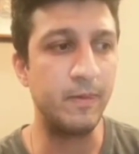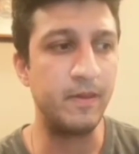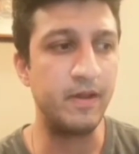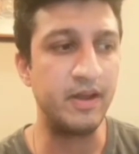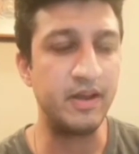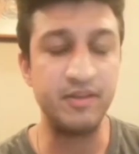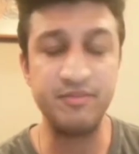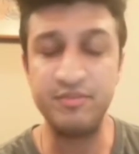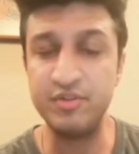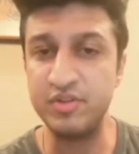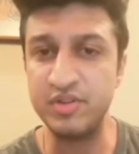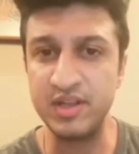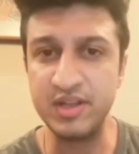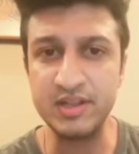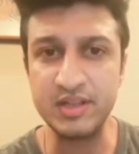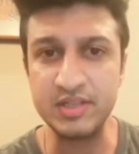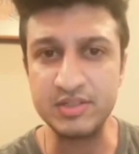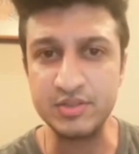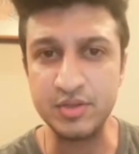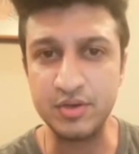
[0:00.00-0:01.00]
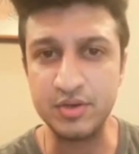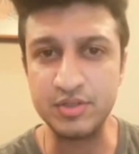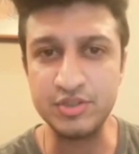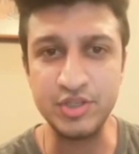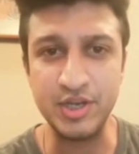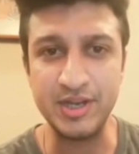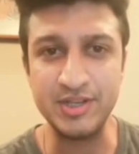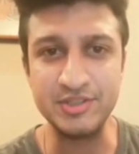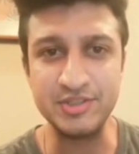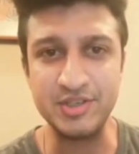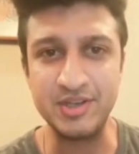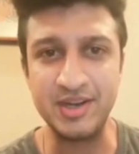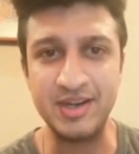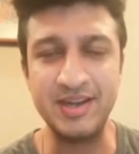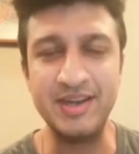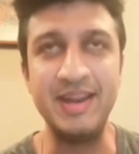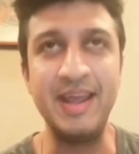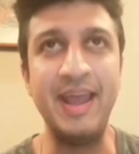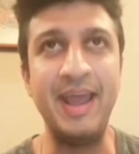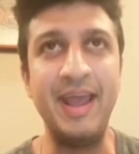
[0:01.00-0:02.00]
And if you think that's going to change in a
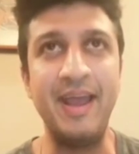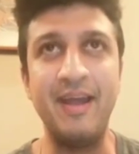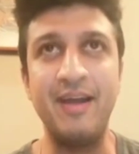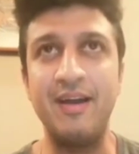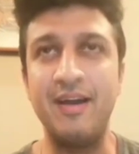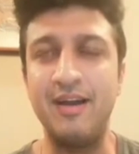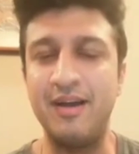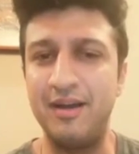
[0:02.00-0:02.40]
day,